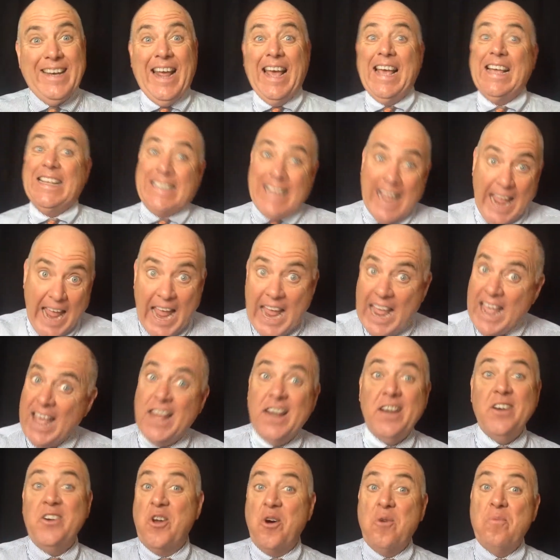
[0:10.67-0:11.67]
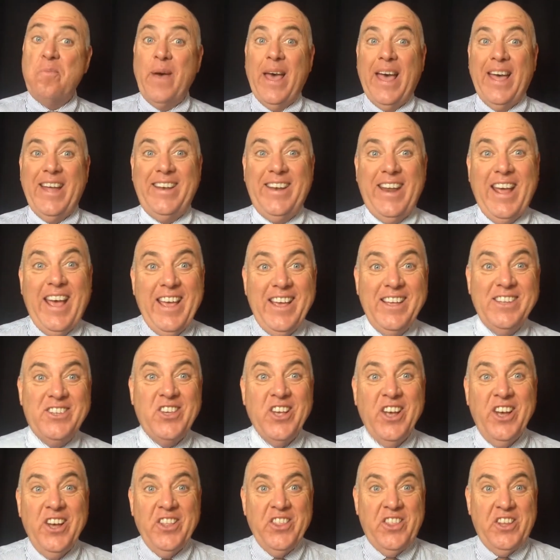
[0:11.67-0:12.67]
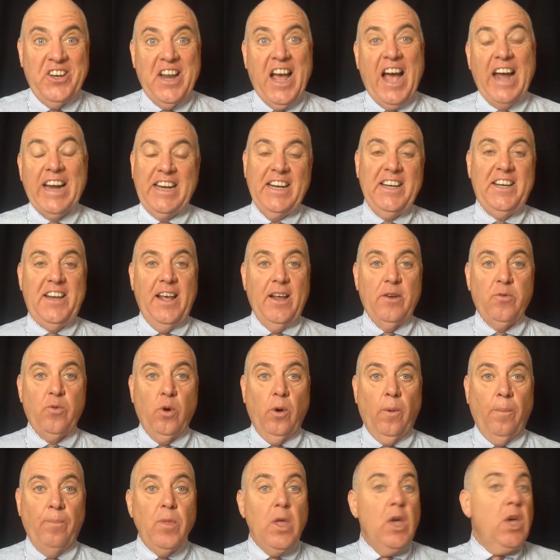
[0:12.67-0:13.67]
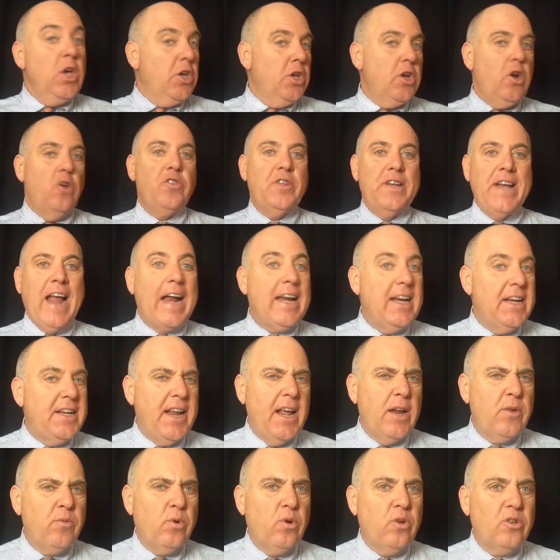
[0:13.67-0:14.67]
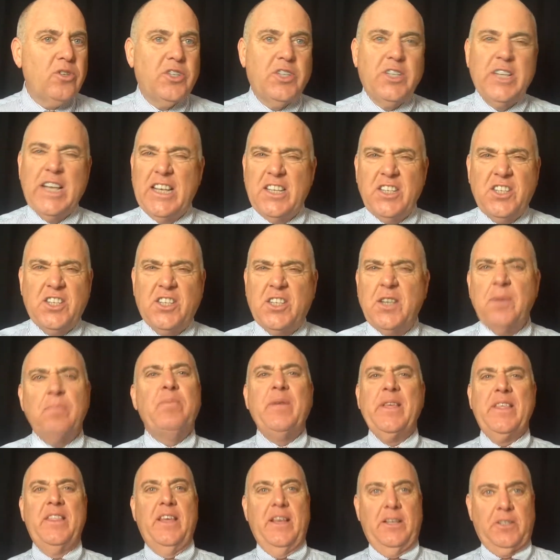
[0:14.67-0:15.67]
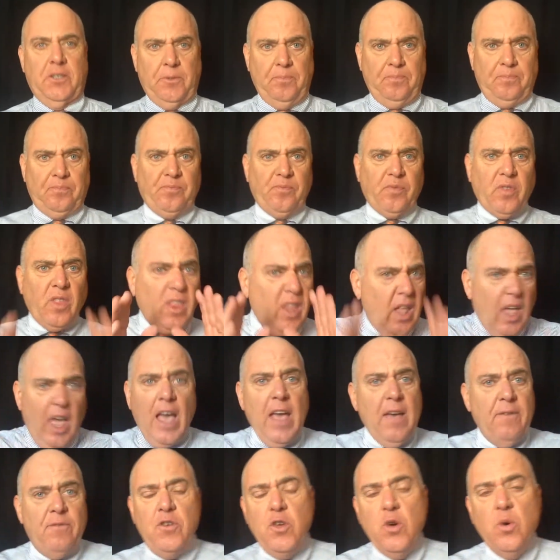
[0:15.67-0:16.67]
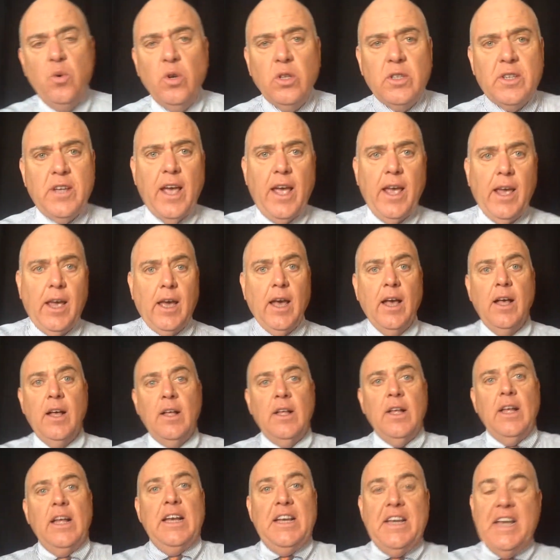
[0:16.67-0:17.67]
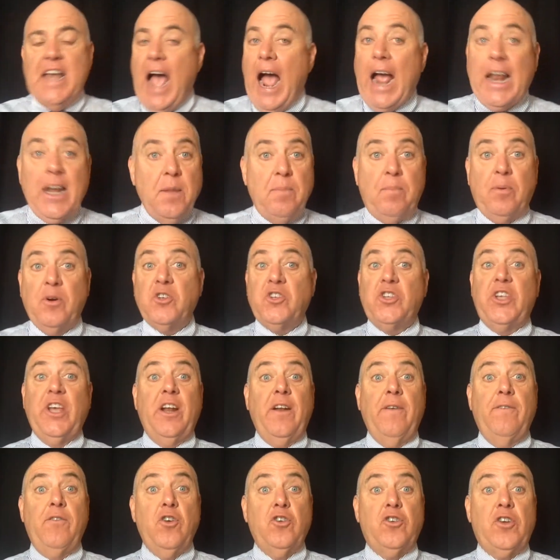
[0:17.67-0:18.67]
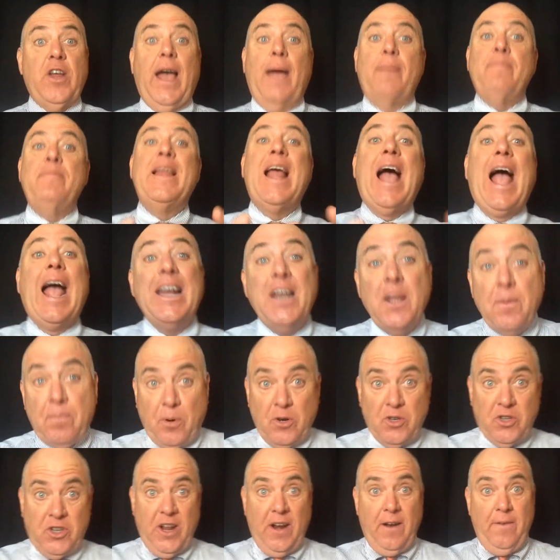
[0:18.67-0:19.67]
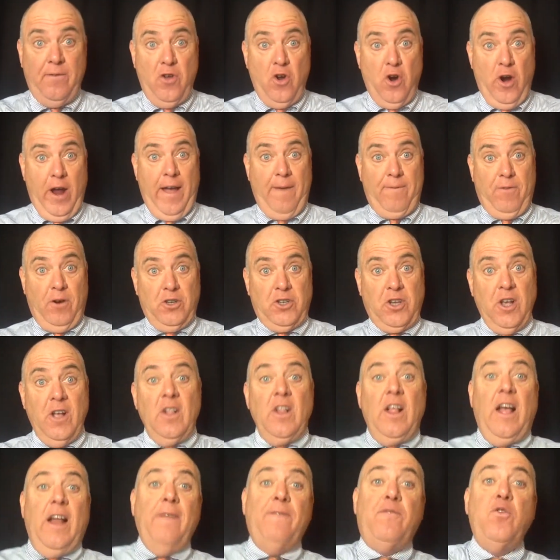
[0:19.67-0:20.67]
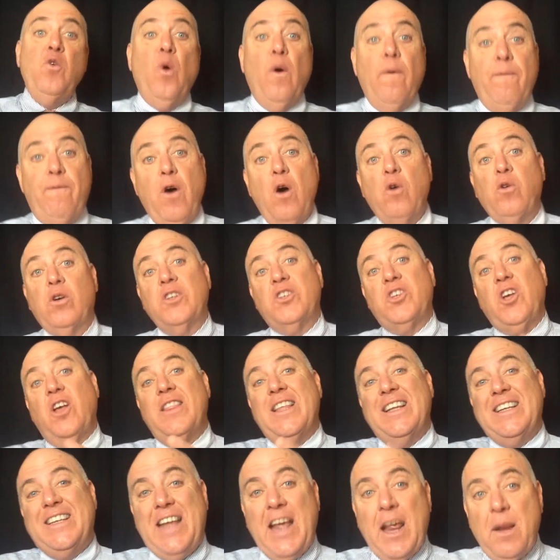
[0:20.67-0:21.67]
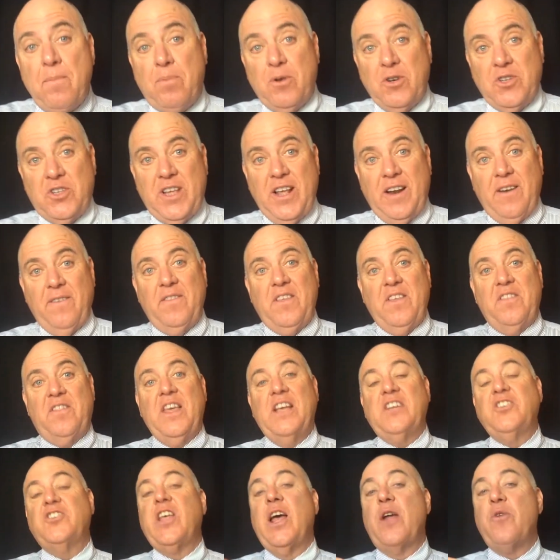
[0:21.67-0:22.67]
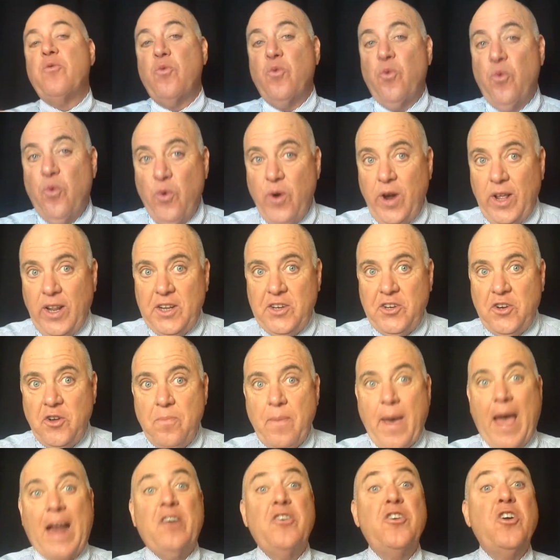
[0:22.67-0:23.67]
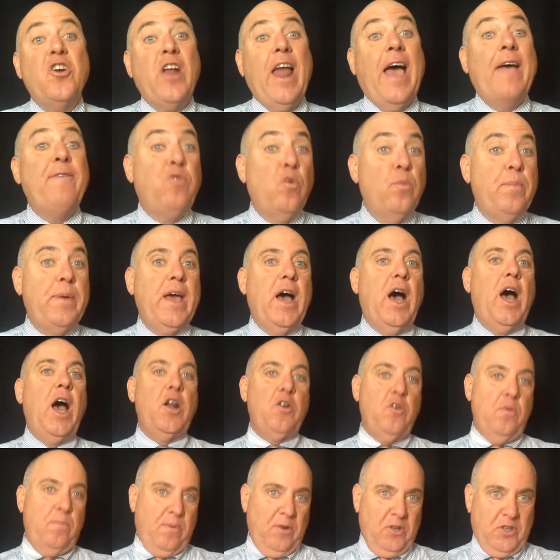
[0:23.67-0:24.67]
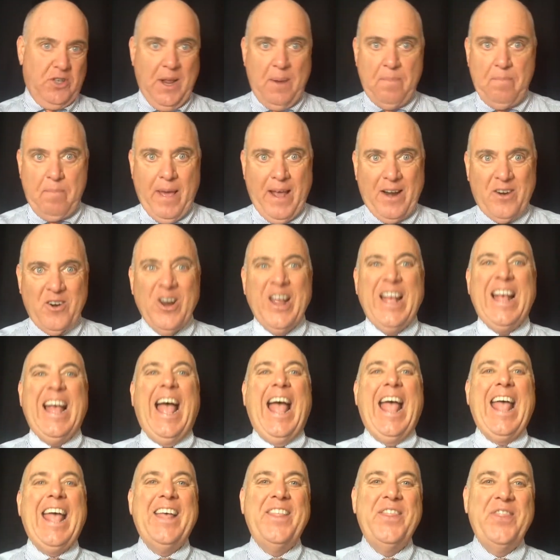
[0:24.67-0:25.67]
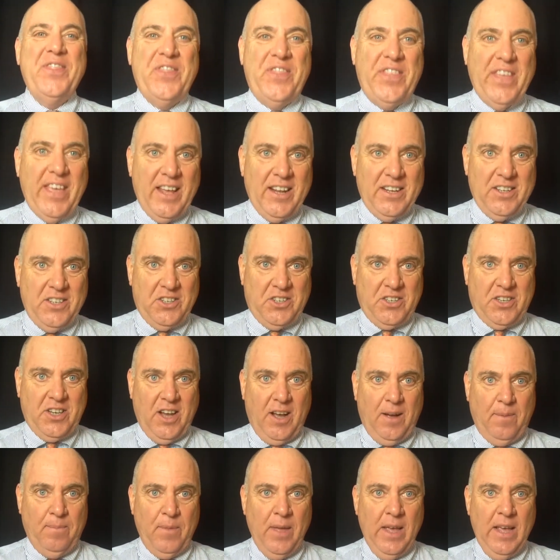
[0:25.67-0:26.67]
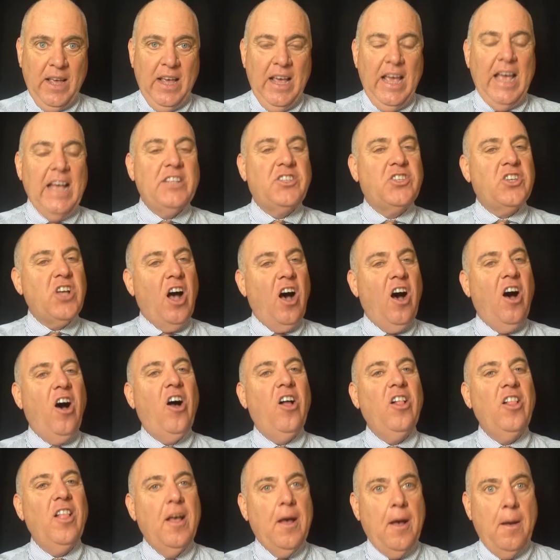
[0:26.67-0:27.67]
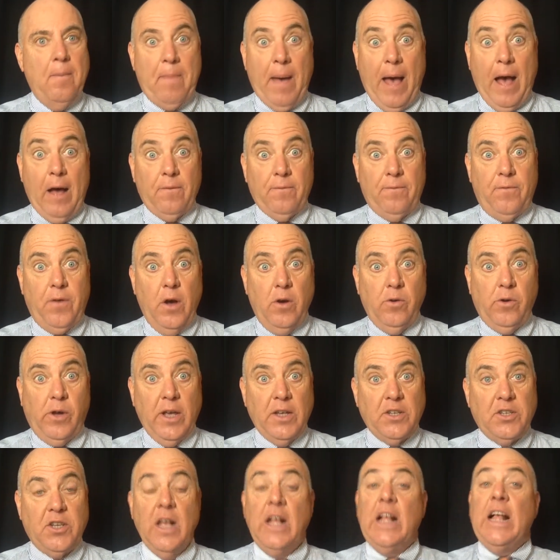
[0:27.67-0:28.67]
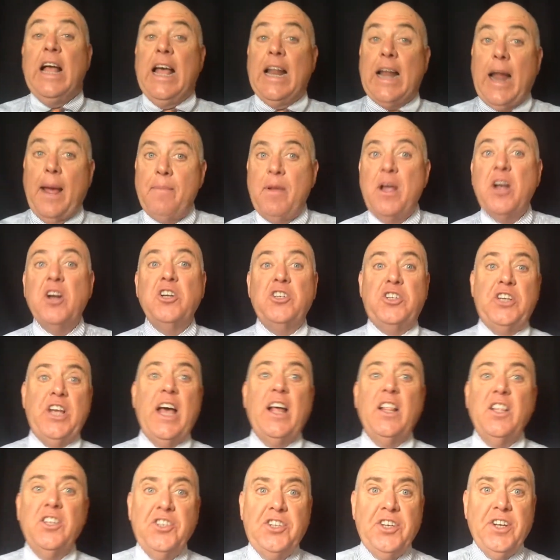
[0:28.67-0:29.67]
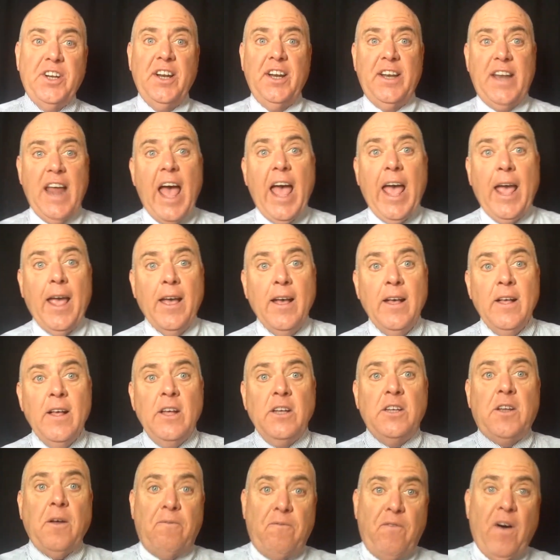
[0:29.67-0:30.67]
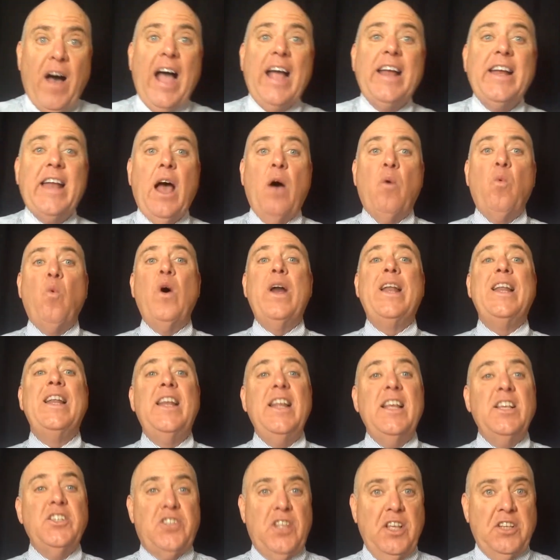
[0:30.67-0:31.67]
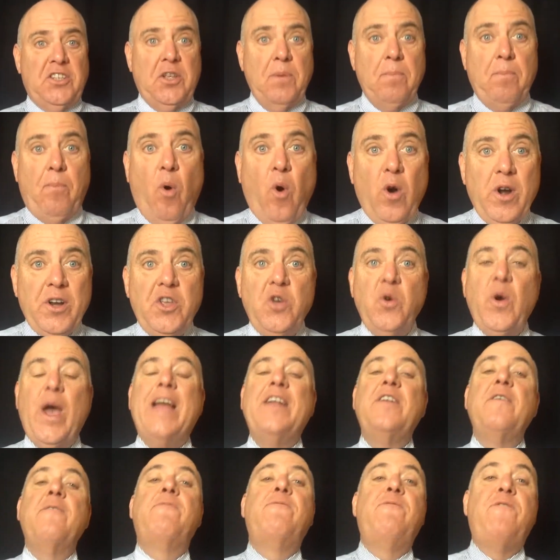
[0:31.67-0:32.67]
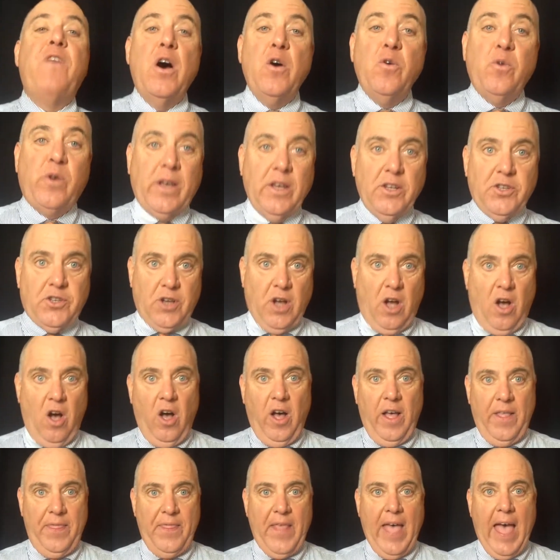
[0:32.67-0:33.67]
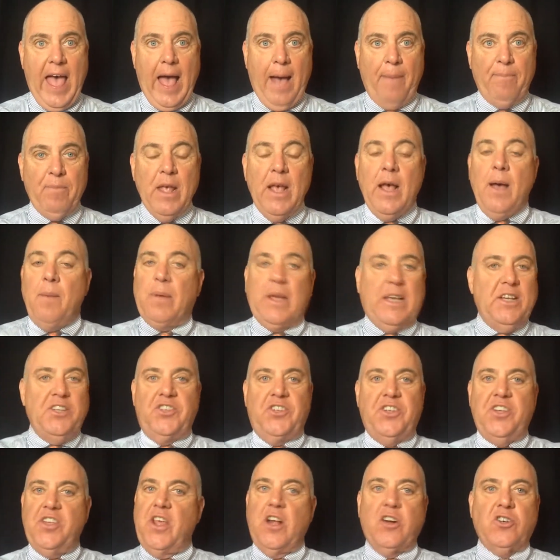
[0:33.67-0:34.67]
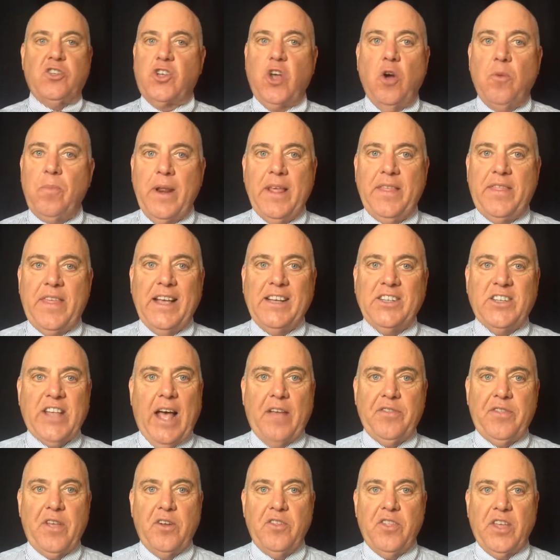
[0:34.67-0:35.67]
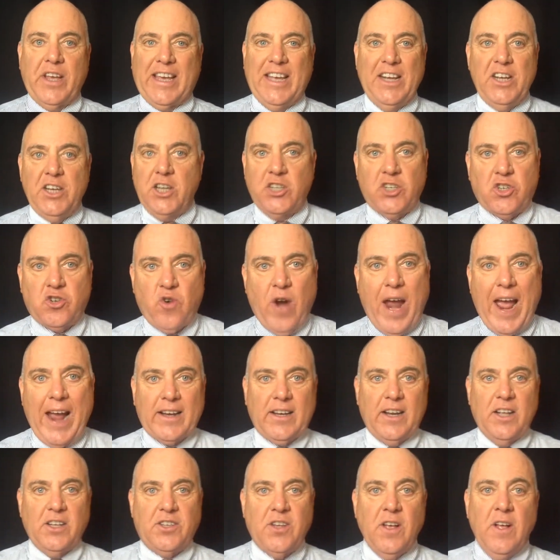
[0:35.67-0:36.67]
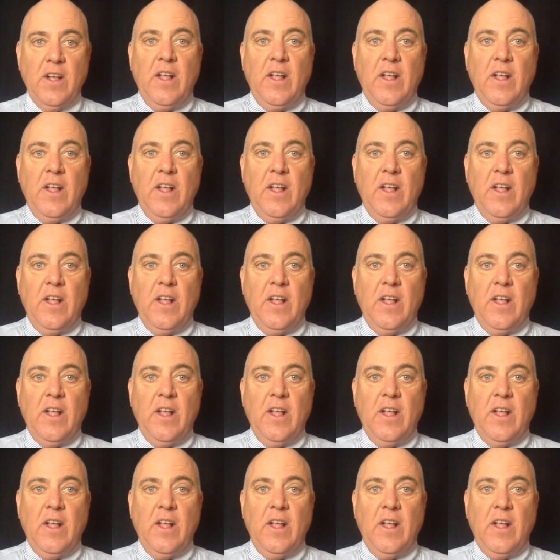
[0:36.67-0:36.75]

Days and No Bad Days, the ninety ten Rule. You know, the ninety ten Rule says simply this: if you will take ninety percent of your time, ninety percent of your efforts, and if you will focus on the ten percent of the things that really do matter, your life will be one hundred percent better and then some. It's all about focus. And I'm here to challenge you today to find out what it is that's important to you and to focus on that. Because you see, there are so many things out there that can distract us.